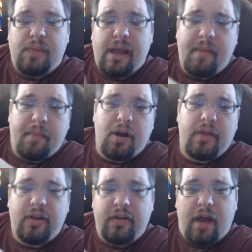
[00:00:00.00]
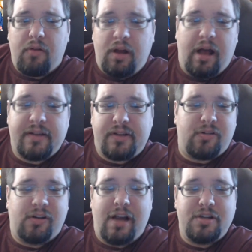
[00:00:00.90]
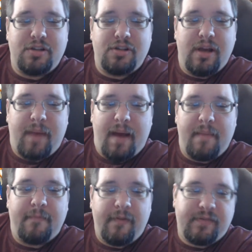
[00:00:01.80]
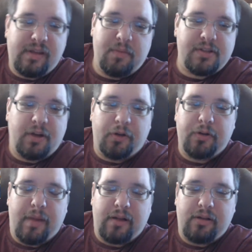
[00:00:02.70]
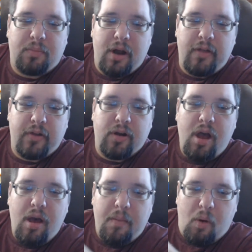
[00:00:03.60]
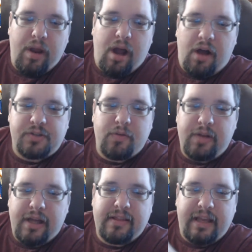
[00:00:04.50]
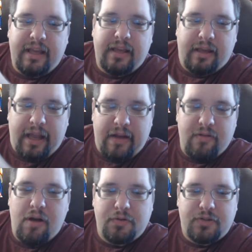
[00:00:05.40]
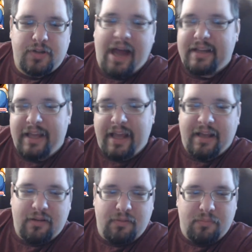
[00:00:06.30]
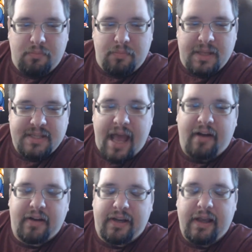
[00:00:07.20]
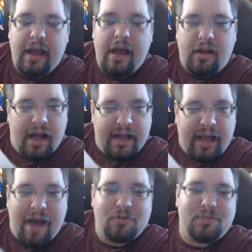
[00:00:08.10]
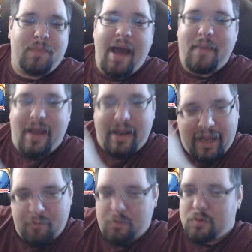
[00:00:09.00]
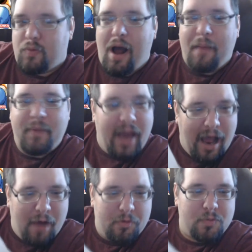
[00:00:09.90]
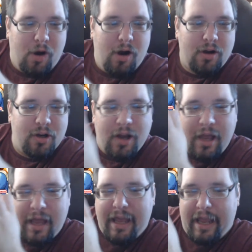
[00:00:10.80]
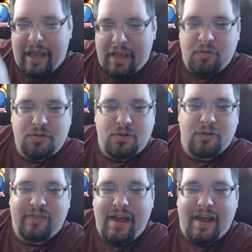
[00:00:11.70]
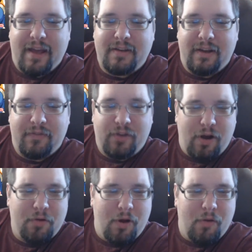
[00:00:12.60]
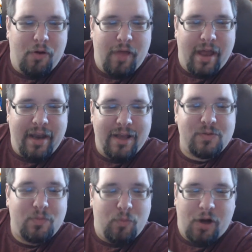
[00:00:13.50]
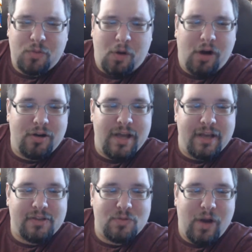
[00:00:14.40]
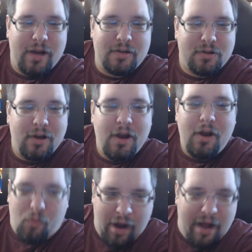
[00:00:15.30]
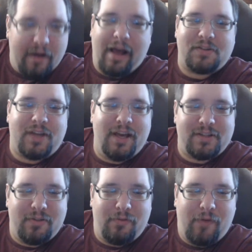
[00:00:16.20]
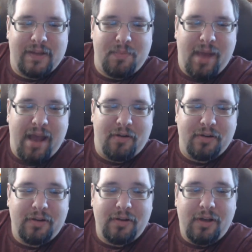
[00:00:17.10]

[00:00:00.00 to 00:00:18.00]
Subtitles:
me and my brother, you got to realize our relationship. I'm 15 months older than my little brother, but we also did the hero sidekick mentality. Like I was Batman, he was Robin, I was Walker, he was Trevette. If you don't know who that is, watch Walker Texas Ranger. Roundhouse kicks to the face abound.